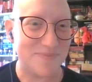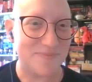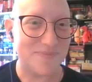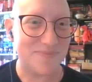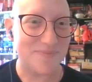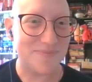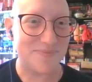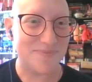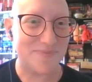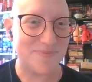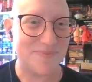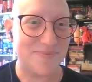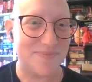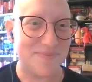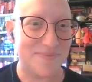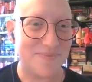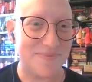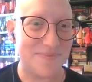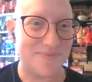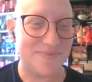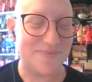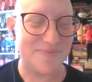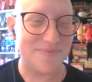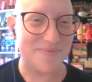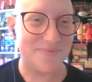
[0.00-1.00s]

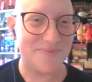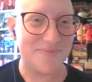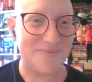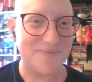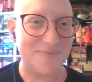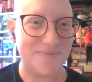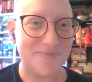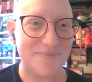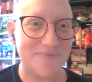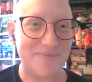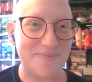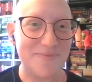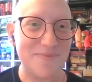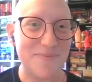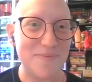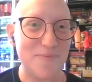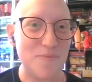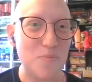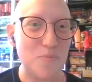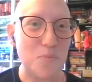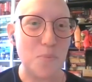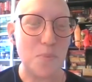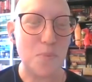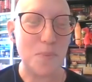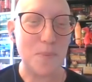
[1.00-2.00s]

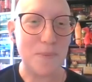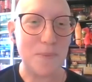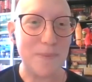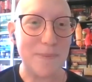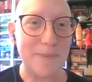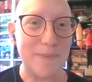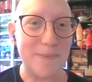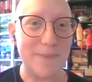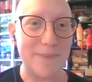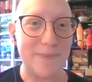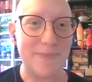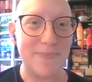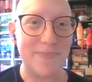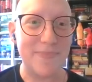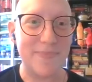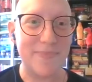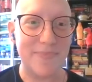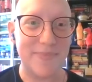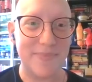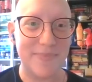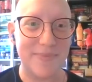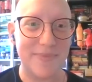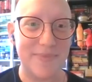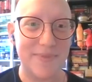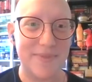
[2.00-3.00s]

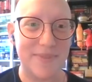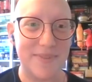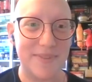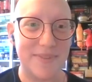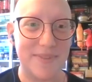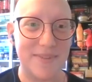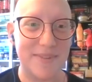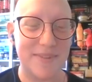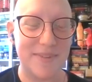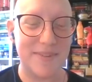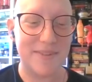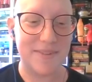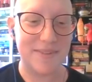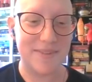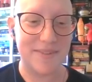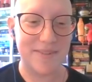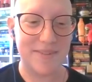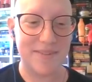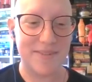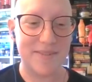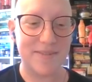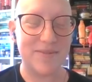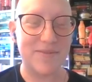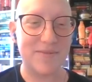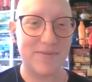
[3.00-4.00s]

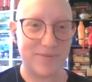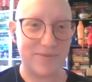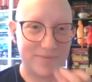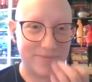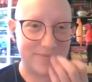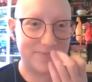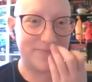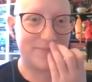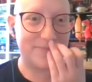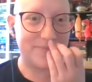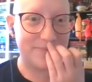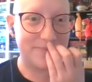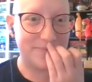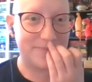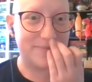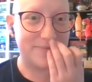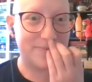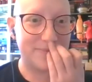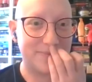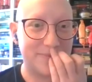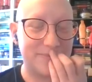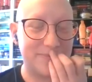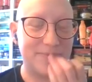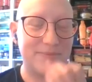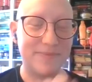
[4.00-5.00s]

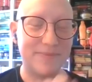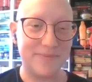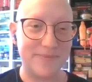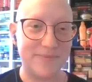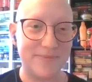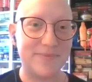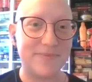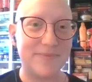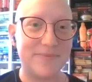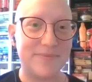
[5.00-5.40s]
[no speech]